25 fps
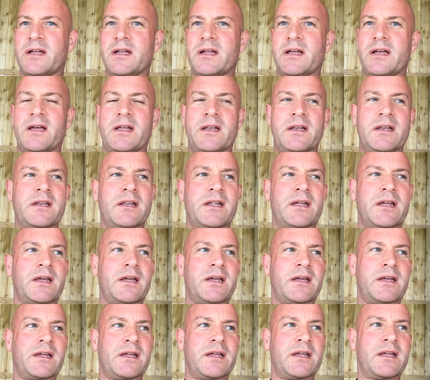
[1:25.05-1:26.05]

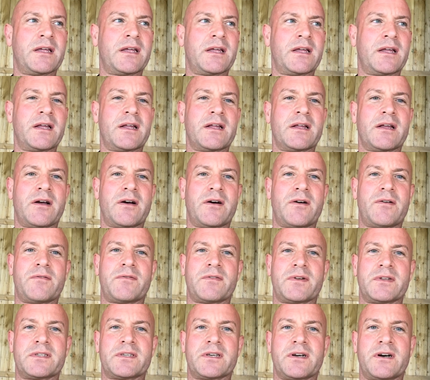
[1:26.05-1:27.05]
and
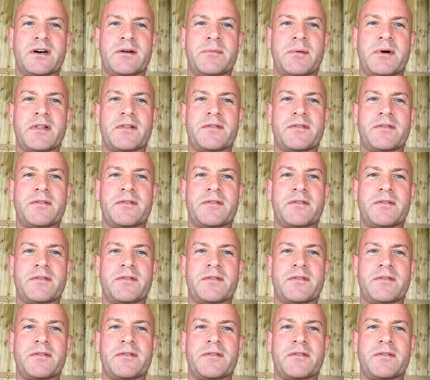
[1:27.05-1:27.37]
hopefully talk about